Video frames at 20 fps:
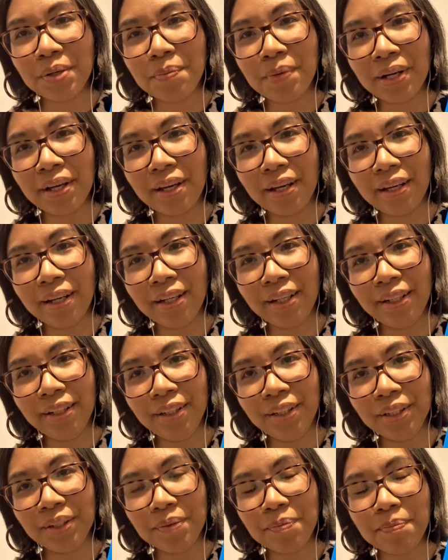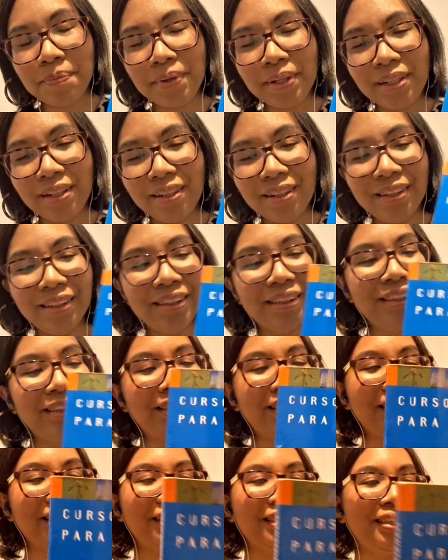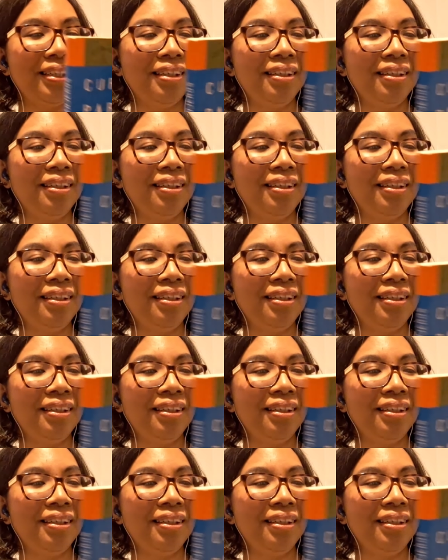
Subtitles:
my age because